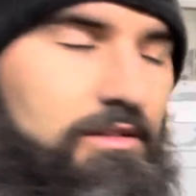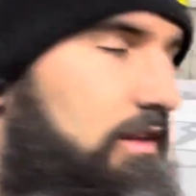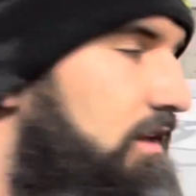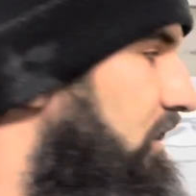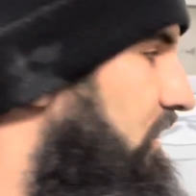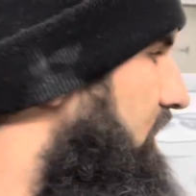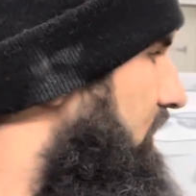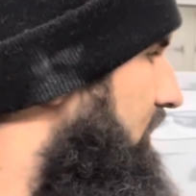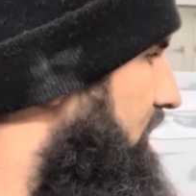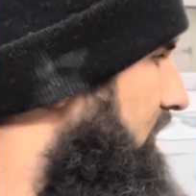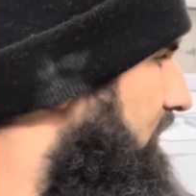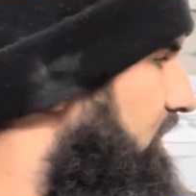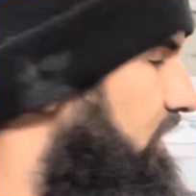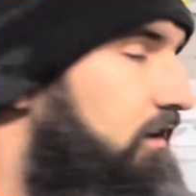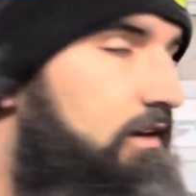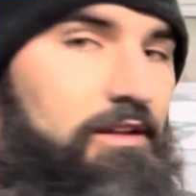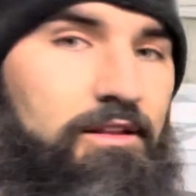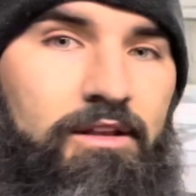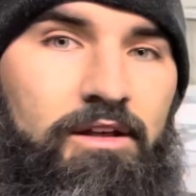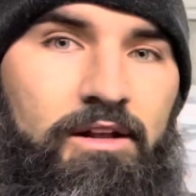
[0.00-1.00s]
there,
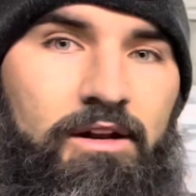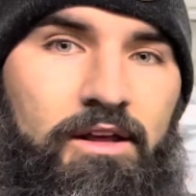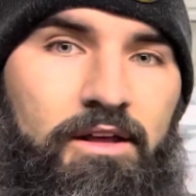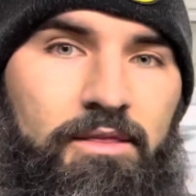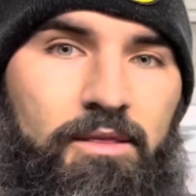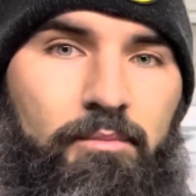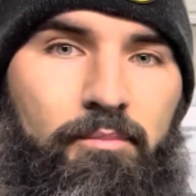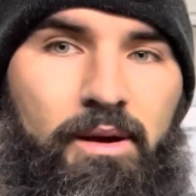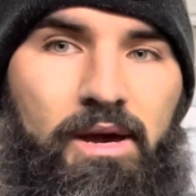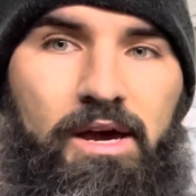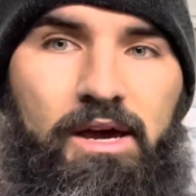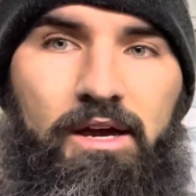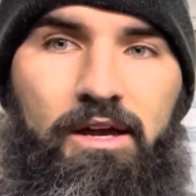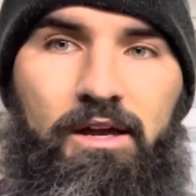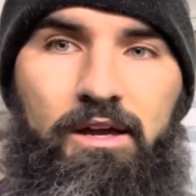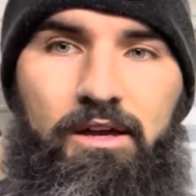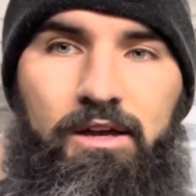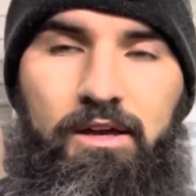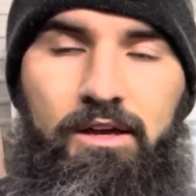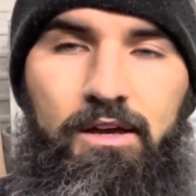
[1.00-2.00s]
and then at the back,
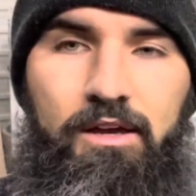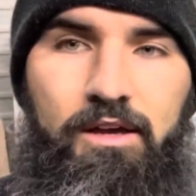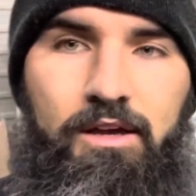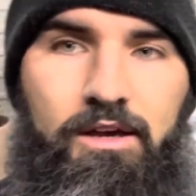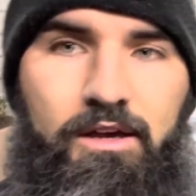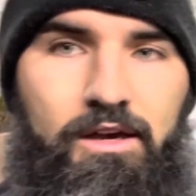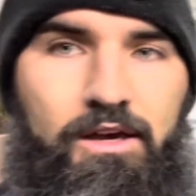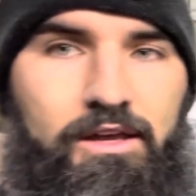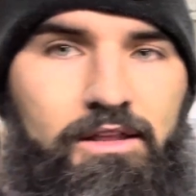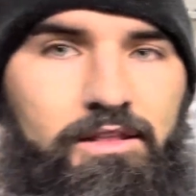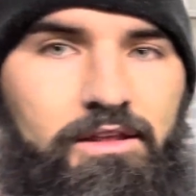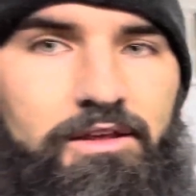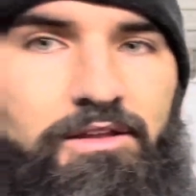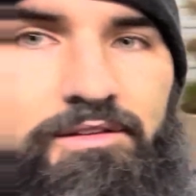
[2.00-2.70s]
and then